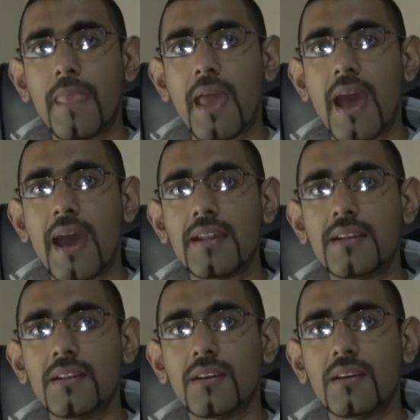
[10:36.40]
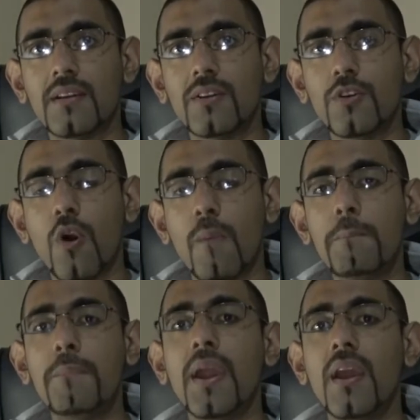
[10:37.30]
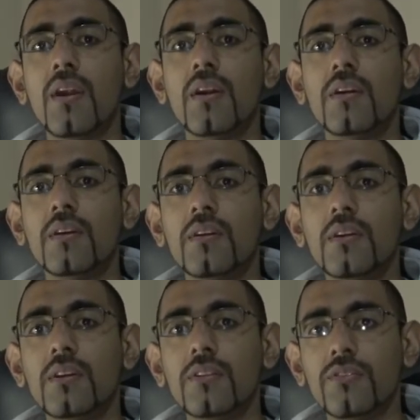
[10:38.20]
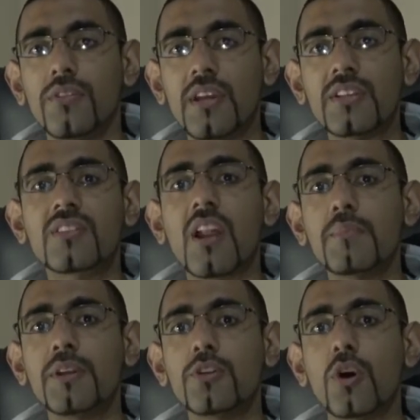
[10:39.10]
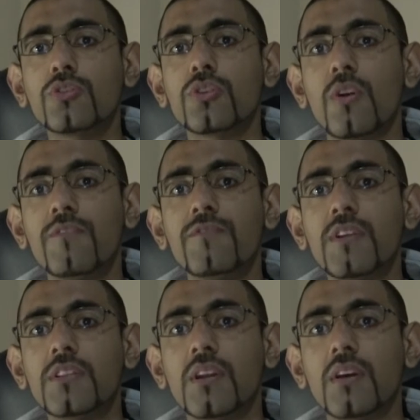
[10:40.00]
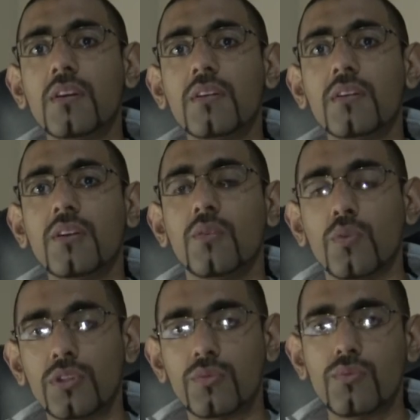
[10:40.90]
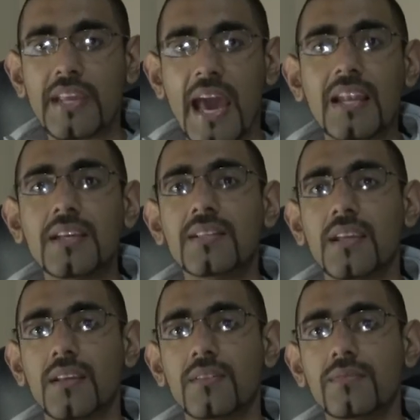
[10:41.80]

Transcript: and compare the Islamic doctrine of Fitra with reality.